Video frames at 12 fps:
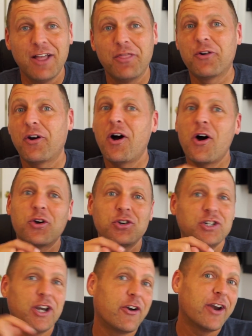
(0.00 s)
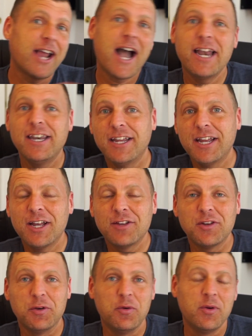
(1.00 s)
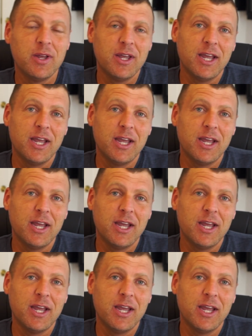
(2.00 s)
they're all sharing ideas and